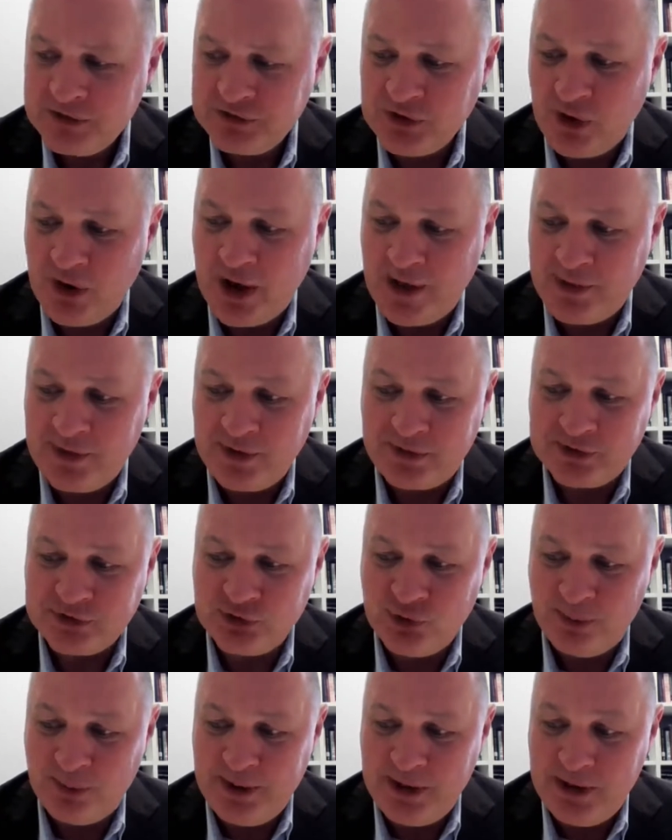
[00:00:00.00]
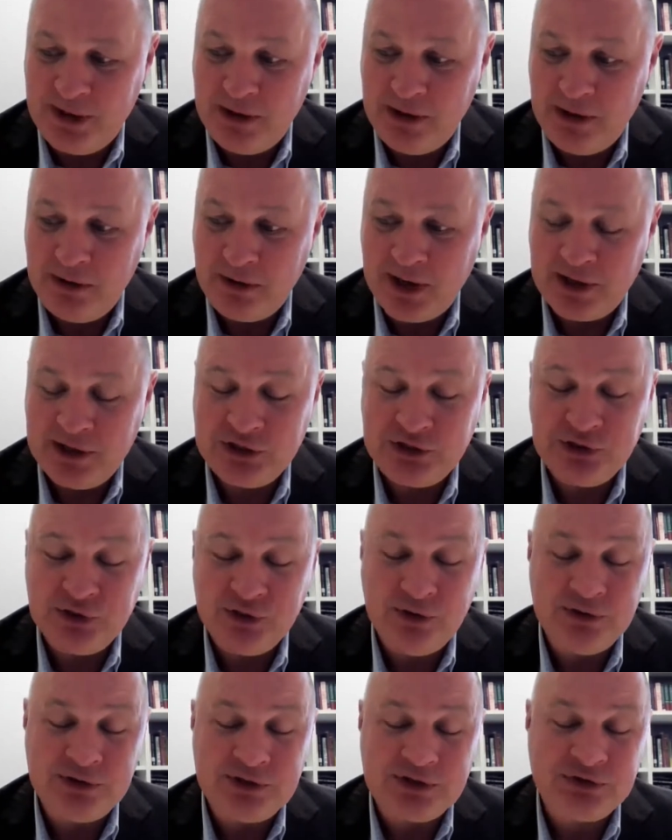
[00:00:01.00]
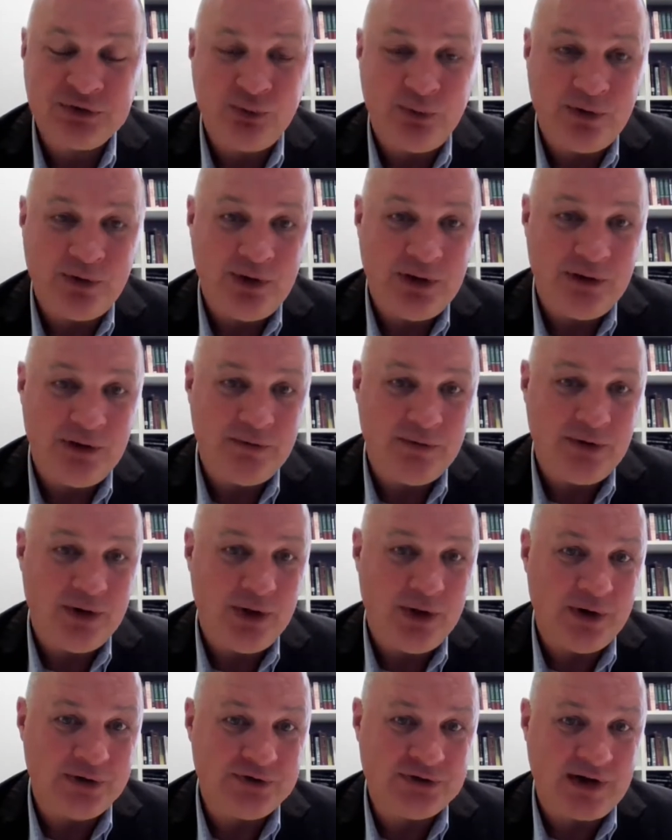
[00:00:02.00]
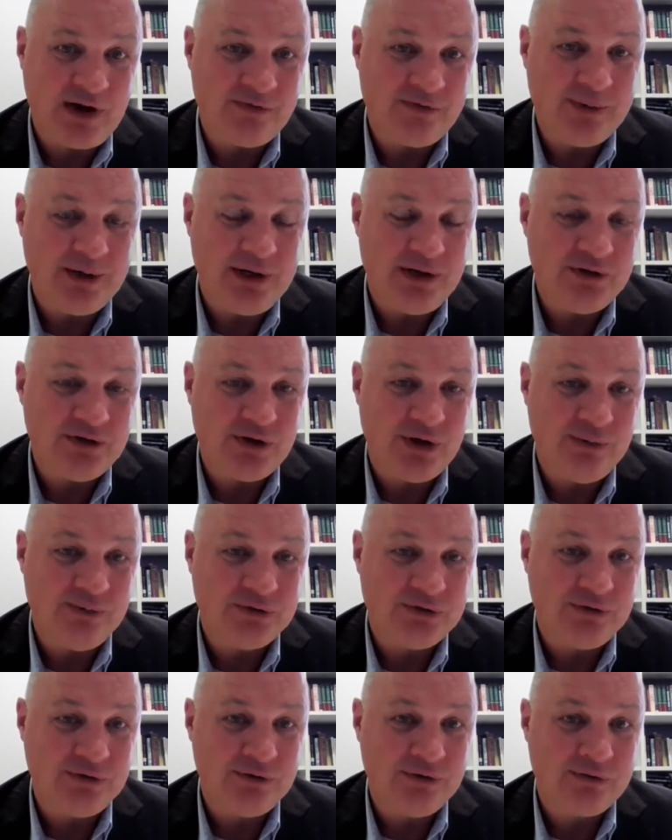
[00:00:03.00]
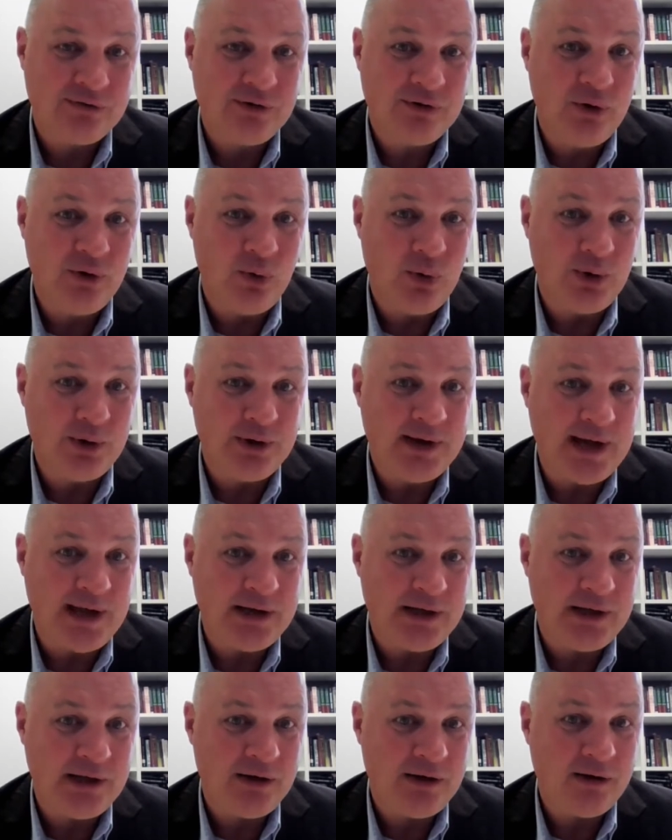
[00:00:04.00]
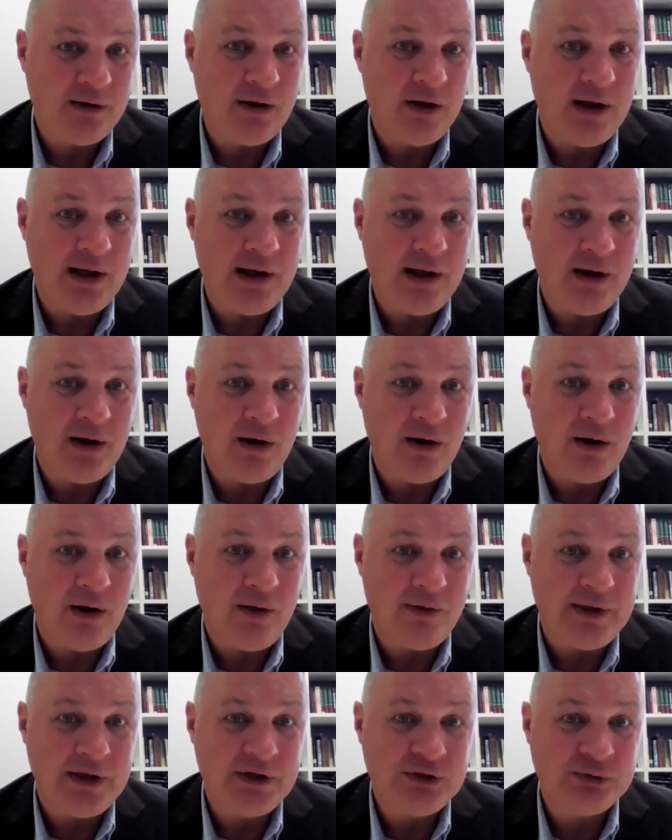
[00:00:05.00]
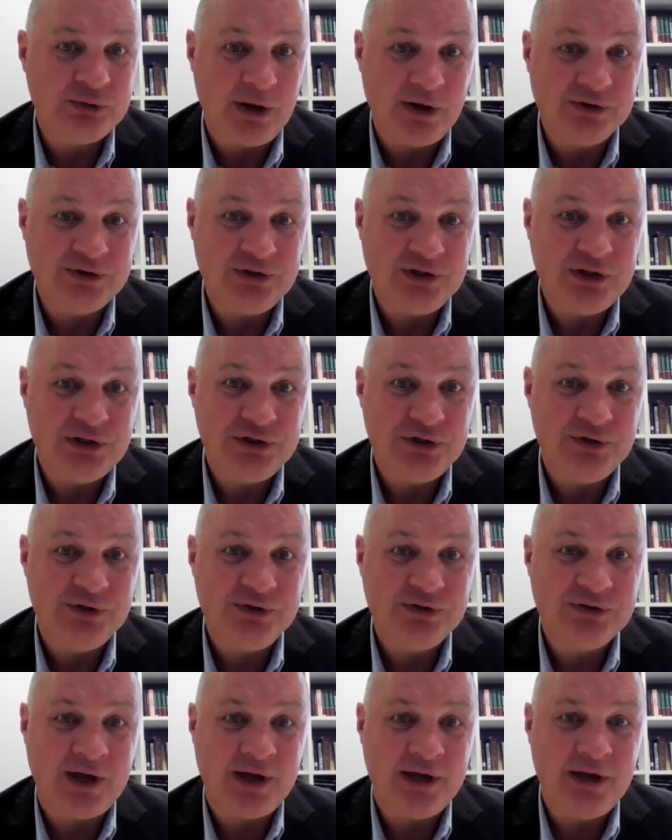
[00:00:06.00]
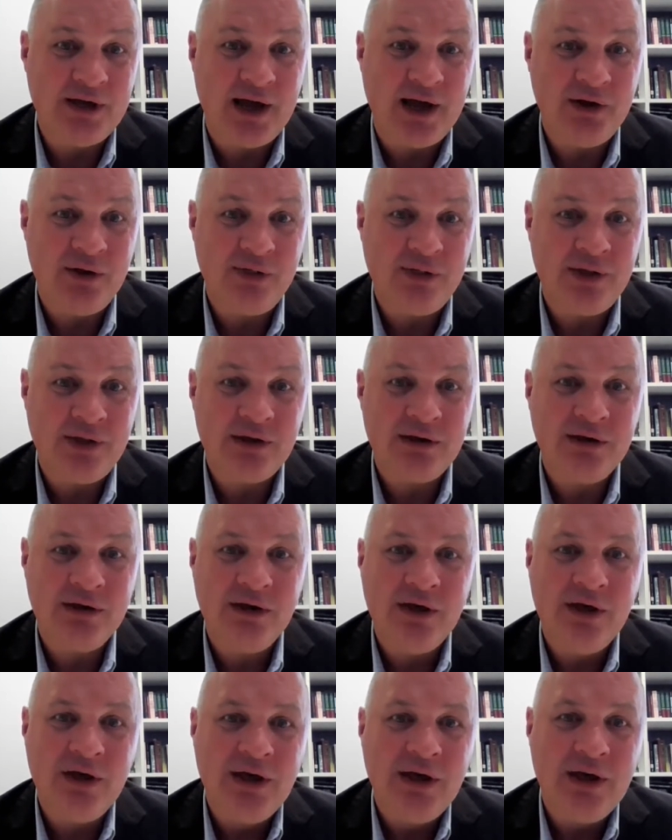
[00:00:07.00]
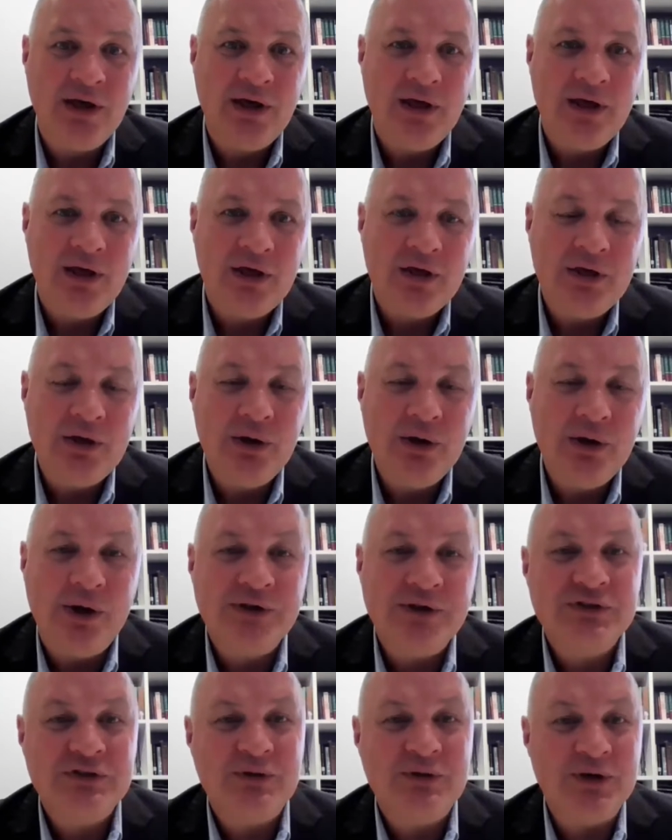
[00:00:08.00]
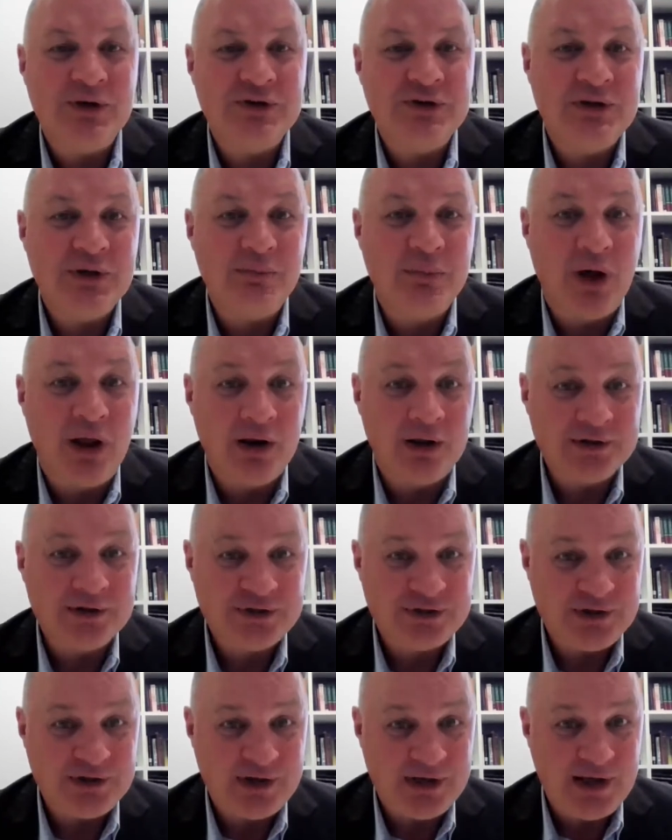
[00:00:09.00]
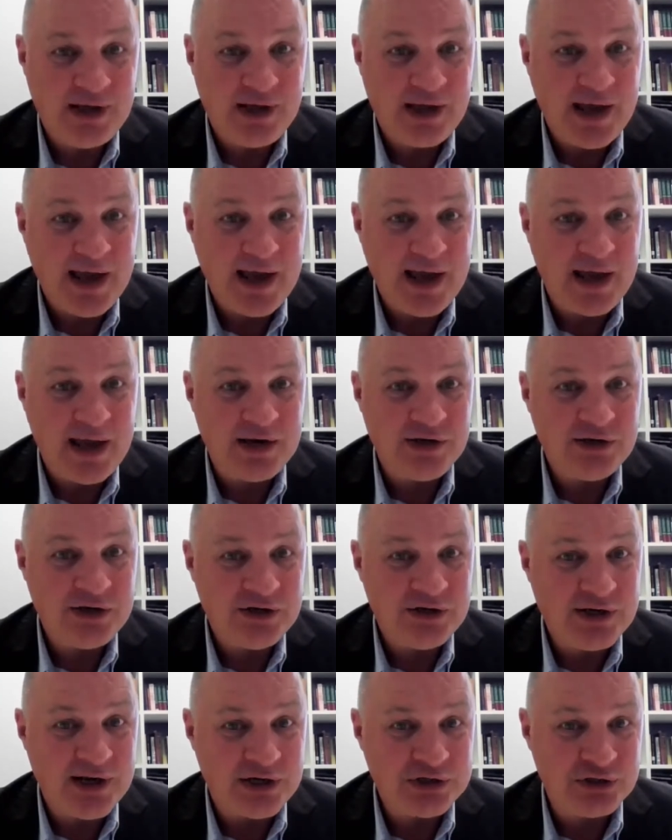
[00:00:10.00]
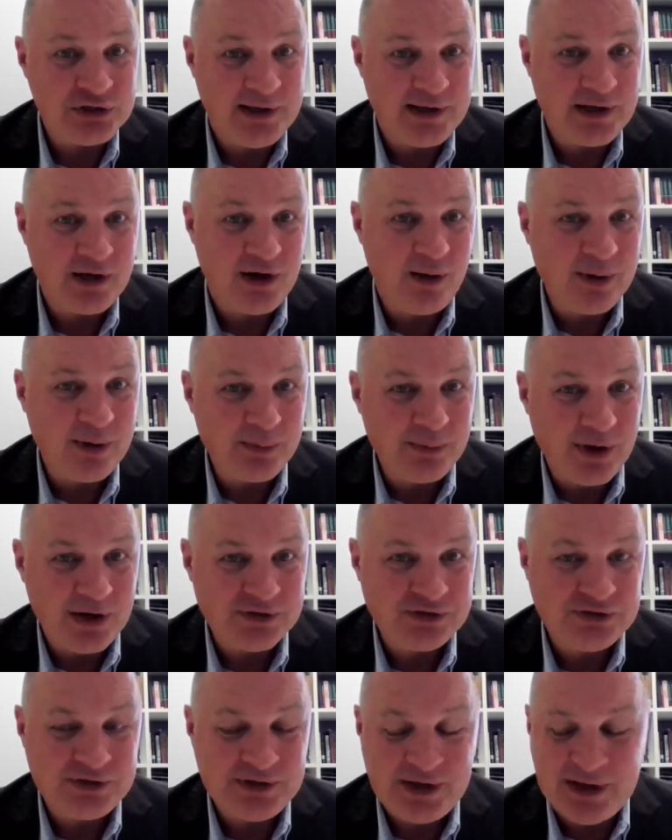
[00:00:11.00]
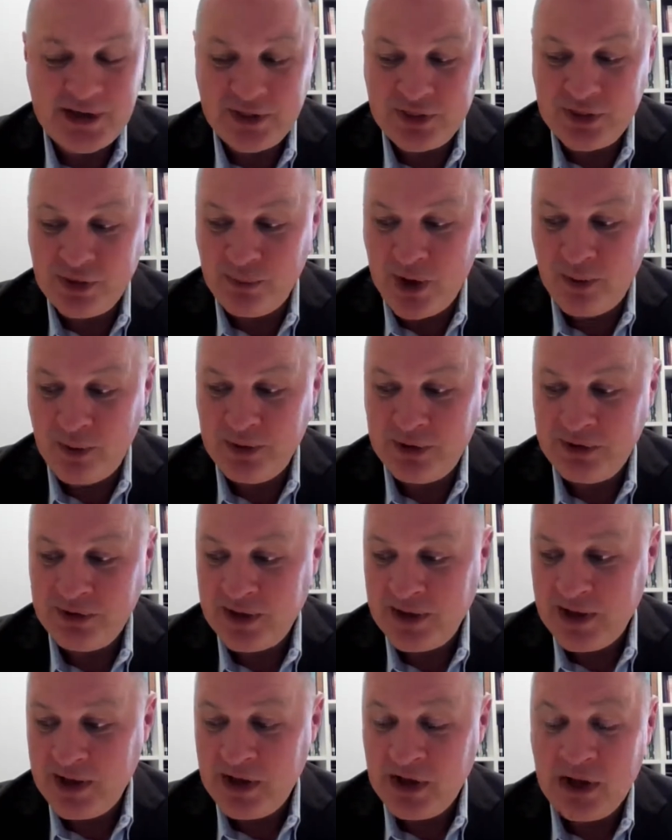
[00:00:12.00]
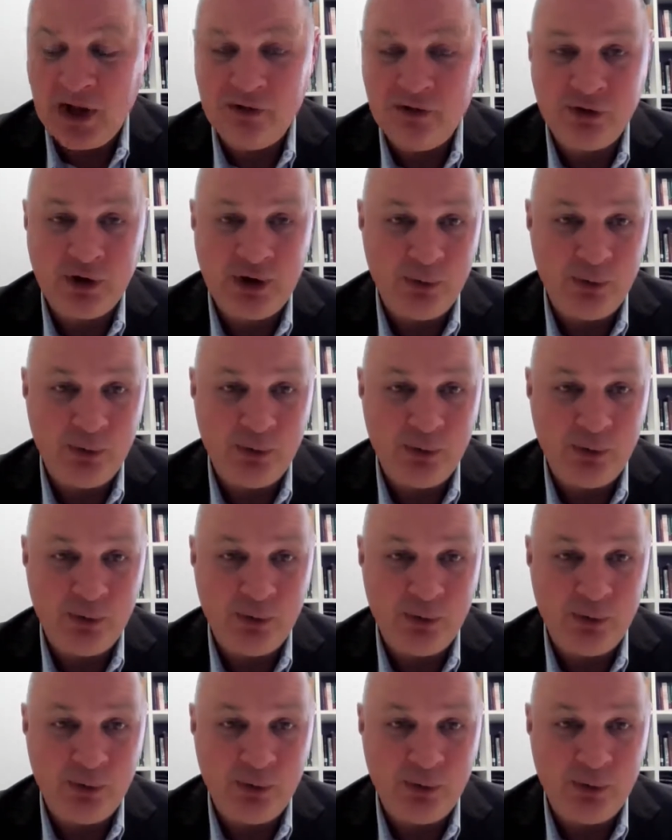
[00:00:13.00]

So I think this will be an issue just within the US government in terms of coordinating on these policy issues. I don't think US domestic policy and international economic policy at the moment are